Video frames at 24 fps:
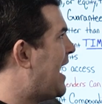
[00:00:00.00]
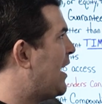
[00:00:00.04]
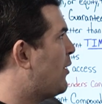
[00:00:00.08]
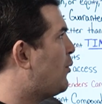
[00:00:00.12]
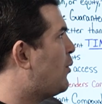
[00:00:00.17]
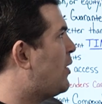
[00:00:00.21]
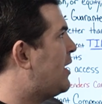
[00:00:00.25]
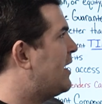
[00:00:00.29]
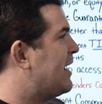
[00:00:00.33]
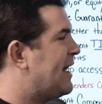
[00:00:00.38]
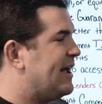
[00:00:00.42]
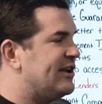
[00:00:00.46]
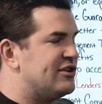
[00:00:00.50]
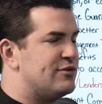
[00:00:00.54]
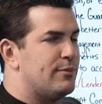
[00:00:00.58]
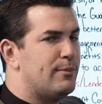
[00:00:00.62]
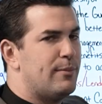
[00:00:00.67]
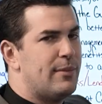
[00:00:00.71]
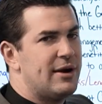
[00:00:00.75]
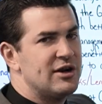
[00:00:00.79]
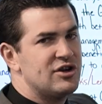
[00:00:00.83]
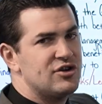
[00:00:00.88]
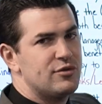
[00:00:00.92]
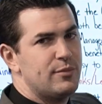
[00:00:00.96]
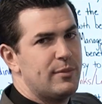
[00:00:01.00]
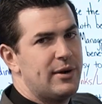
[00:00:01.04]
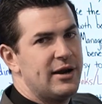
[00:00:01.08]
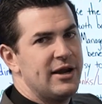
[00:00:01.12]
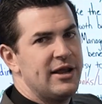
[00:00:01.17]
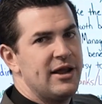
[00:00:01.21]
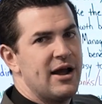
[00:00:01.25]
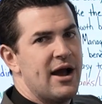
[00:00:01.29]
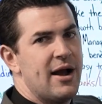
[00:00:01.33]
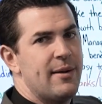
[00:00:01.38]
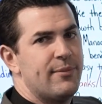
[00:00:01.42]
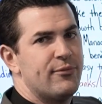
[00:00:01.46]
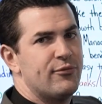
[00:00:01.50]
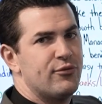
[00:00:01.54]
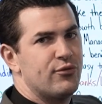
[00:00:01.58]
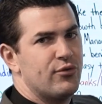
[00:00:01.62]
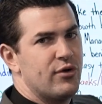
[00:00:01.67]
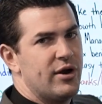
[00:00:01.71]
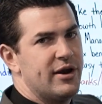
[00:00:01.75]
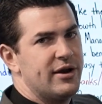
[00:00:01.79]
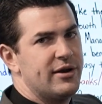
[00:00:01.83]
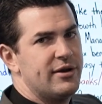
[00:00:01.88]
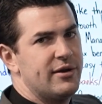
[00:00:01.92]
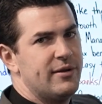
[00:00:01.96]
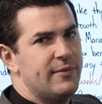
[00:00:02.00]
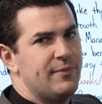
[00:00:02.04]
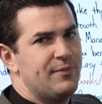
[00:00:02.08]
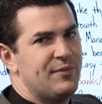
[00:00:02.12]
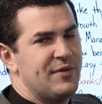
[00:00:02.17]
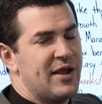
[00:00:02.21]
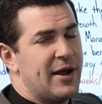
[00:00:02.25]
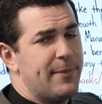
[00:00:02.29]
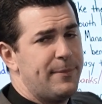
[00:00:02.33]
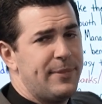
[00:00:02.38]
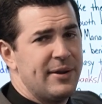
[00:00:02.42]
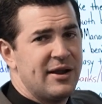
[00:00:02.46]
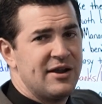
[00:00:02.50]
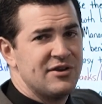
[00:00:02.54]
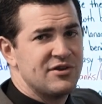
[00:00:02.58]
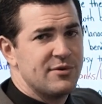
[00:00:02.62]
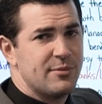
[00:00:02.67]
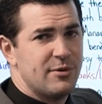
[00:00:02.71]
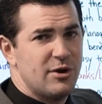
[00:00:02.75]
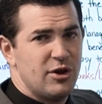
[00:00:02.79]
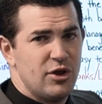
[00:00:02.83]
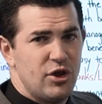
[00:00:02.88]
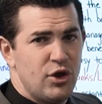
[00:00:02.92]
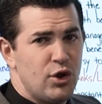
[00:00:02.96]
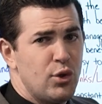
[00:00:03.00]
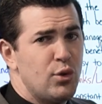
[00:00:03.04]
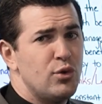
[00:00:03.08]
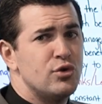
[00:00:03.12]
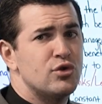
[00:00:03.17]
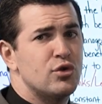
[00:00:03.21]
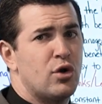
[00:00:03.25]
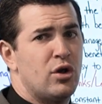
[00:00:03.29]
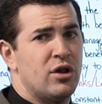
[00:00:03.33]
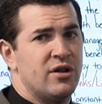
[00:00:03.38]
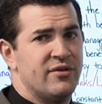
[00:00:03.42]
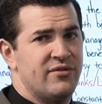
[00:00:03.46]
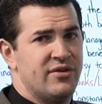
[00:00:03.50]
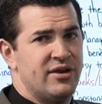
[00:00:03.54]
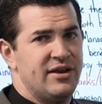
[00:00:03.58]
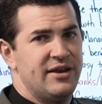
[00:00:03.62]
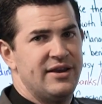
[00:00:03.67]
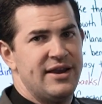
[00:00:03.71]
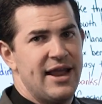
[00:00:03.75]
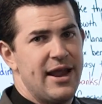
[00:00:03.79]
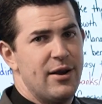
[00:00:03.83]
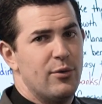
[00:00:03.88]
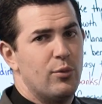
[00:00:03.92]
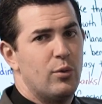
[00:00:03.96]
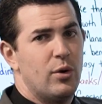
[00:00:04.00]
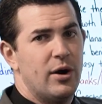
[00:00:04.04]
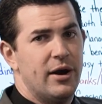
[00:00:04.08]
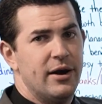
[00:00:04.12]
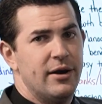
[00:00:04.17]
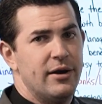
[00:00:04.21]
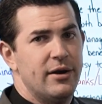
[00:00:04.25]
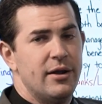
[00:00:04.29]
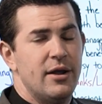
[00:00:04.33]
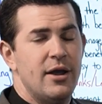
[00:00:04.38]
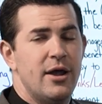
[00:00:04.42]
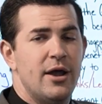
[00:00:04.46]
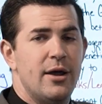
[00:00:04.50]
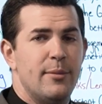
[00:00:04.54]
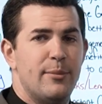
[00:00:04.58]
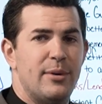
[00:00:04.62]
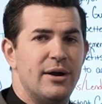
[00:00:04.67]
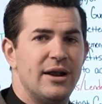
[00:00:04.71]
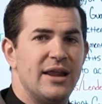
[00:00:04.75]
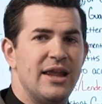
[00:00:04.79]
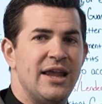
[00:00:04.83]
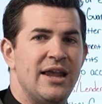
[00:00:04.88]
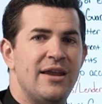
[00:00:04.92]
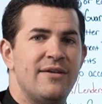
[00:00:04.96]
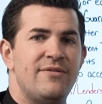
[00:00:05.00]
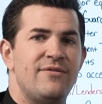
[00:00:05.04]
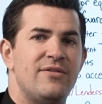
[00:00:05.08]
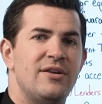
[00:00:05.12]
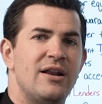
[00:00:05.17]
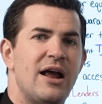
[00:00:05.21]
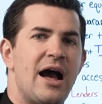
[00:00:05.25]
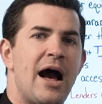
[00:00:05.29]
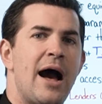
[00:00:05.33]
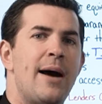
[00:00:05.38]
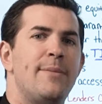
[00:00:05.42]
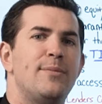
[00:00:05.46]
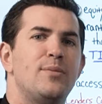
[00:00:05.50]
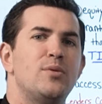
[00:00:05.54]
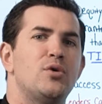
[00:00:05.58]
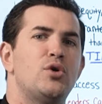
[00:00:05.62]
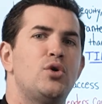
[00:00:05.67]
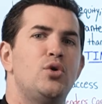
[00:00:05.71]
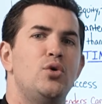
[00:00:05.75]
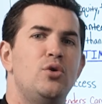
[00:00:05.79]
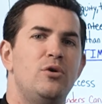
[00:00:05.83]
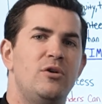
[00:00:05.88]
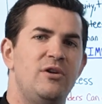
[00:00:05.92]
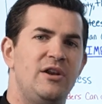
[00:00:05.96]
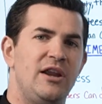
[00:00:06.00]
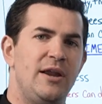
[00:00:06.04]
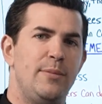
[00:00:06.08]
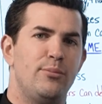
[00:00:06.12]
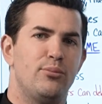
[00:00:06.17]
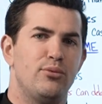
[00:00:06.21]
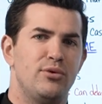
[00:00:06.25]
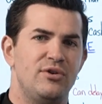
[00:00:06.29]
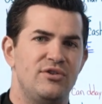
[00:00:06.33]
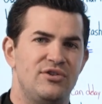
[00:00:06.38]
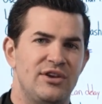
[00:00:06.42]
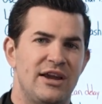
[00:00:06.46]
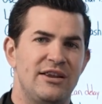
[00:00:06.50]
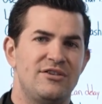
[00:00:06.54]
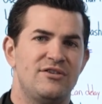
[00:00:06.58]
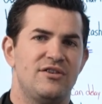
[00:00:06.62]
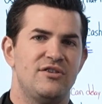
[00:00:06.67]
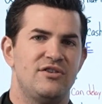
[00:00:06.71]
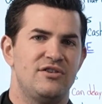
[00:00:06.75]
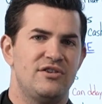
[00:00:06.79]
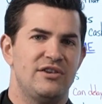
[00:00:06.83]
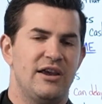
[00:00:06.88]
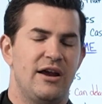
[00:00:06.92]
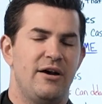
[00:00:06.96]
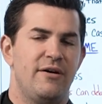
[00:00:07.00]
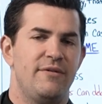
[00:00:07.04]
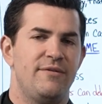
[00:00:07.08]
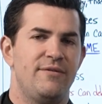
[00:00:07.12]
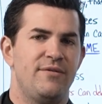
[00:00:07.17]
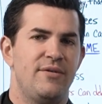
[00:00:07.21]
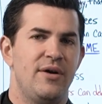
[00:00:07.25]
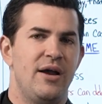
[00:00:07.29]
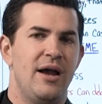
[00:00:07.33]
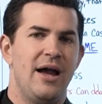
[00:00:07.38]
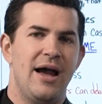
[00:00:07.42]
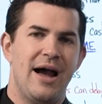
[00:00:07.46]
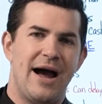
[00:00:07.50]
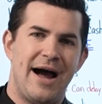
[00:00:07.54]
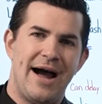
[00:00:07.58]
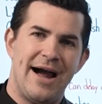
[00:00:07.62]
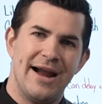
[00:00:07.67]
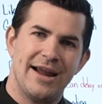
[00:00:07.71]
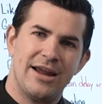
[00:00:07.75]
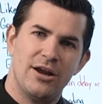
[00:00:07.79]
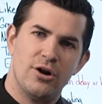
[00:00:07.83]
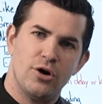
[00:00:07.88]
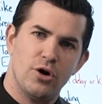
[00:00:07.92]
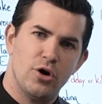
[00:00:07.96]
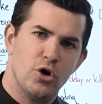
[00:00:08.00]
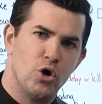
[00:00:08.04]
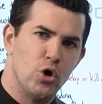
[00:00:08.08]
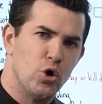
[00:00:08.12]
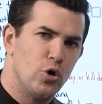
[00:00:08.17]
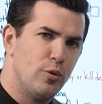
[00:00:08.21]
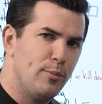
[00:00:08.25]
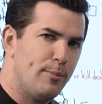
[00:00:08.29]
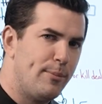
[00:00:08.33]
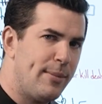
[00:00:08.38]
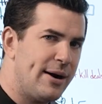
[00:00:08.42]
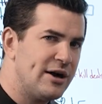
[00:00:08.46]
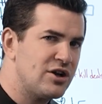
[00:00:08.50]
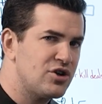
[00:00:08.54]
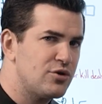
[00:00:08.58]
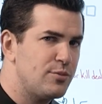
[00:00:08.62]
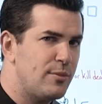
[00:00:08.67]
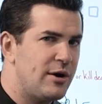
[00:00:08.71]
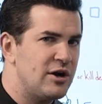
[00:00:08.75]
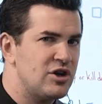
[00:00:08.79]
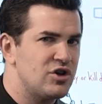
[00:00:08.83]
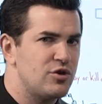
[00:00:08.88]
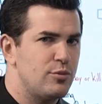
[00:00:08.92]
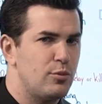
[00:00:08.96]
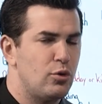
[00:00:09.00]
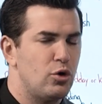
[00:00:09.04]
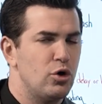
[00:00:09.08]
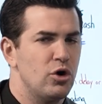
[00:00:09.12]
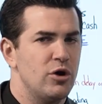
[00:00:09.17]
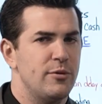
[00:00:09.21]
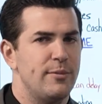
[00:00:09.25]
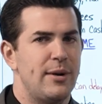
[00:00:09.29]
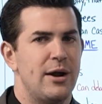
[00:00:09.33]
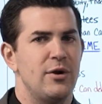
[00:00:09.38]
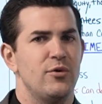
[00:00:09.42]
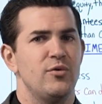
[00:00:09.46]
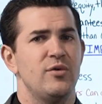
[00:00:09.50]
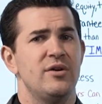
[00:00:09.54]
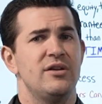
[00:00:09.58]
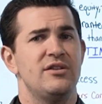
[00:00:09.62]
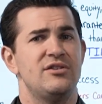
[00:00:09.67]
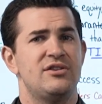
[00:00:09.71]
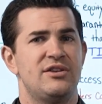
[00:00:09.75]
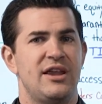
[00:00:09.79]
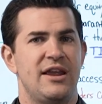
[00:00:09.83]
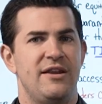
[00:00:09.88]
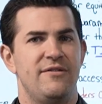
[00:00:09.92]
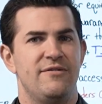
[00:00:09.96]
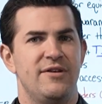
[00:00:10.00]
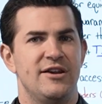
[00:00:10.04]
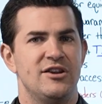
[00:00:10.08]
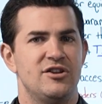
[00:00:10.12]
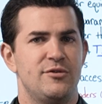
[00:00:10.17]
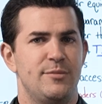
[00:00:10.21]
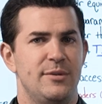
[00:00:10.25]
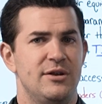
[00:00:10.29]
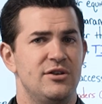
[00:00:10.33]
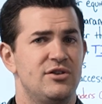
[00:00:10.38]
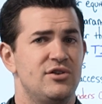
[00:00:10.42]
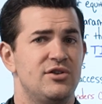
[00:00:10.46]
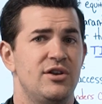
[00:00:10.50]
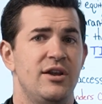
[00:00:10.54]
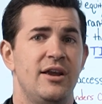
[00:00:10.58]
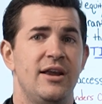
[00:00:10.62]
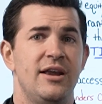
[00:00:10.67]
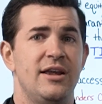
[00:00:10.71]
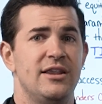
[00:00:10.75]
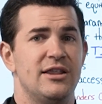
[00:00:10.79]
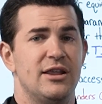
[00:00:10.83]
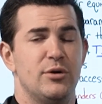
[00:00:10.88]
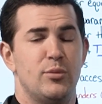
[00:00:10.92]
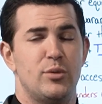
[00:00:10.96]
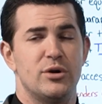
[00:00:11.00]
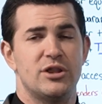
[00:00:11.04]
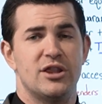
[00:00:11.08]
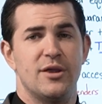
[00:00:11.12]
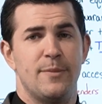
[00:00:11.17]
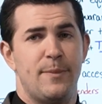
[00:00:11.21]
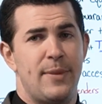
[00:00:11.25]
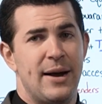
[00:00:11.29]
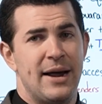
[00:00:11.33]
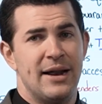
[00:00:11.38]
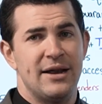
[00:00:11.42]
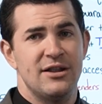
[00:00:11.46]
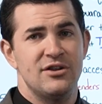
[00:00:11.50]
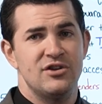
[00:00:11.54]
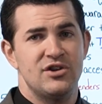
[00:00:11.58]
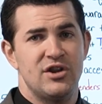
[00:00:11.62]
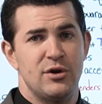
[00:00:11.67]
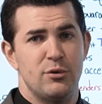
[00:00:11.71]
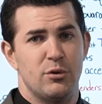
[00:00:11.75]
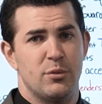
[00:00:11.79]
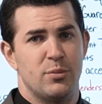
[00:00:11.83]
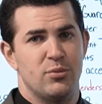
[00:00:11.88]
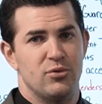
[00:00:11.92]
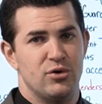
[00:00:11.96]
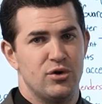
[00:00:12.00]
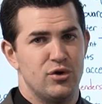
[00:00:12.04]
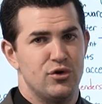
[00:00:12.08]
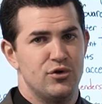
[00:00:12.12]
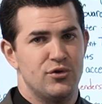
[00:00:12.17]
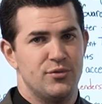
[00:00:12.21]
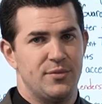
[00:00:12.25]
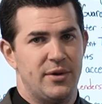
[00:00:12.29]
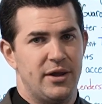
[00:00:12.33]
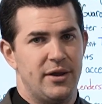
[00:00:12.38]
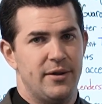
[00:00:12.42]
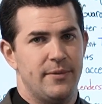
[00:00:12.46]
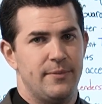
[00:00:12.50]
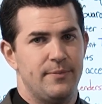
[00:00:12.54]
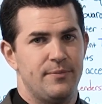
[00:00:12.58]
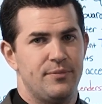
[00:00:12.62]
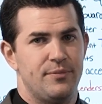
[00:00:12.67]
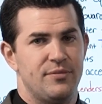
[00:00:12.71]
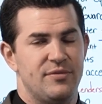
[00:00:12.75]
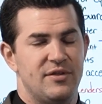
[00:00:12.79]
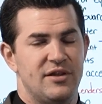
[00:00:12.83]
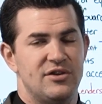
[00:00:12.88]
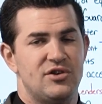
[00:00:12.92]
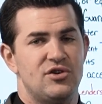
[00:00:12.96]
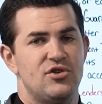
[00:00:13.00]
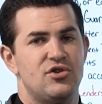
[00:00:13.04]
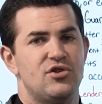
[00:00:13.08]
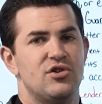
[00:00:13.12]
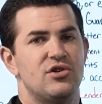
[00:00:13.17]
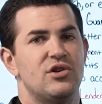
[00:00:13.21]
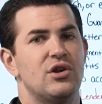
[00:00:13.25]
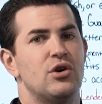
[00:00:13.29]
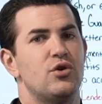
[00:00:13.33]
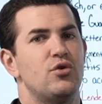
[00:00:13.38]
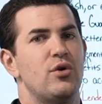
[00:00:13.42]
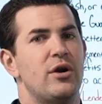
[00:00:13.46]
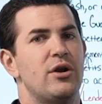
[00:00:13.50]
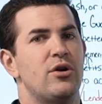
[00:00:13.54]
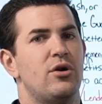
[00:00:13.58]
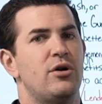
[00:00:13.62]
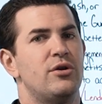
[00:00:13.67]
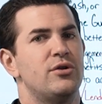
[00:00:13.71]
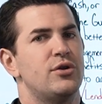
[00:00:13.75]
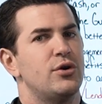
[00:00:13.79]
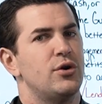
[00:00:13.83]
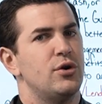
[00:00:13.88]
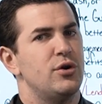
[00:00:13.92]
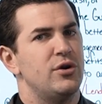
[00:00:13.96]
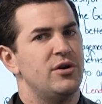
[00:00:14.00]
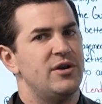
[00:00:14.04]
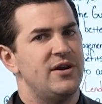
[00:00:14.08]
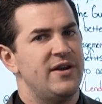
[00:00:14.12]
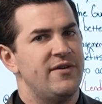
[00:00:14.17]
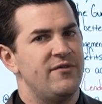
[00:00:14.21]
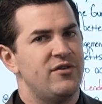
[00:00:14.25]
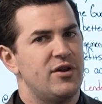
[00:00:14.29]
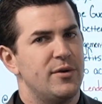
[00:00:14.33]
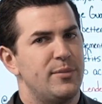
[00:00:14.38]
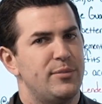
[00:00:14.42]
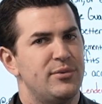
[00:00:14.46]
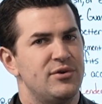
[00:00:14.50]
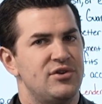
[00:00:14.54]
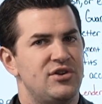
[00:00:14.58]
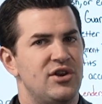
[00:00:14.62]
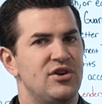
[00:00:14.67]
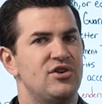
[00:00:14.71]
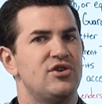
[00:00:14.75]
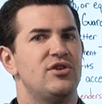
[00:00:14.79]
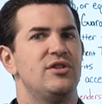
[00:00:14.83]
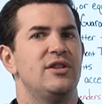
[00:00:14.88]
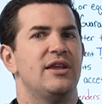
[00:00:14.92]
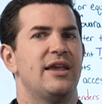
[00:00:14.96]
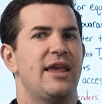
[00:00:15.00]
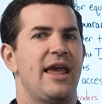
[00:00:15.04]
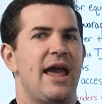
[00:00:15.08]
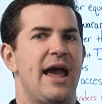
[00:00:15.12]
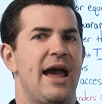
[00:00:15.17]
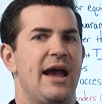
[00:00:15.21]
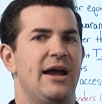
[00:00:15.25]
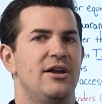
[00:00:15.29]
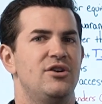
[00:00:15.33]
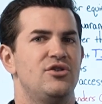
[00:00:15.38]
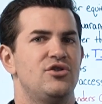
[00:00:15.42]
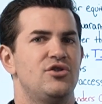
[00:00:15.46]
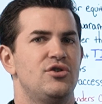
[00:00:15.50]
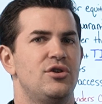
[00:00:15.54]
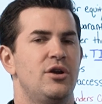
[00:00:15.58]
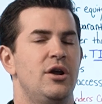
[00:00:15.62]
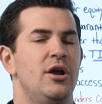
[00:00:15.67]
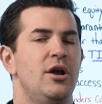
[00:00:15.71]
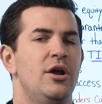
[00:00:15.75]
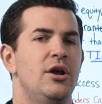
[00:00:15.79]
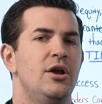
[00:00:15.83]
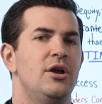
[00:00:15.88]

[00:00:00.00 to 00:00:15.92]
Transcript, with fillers: I want as much money up front, not because I'm going to use all of it in day one, but if an opportunity presents itself, I can earn much more in my real estate investments than what the policy will produce me. This is just a great alternative to position the cash.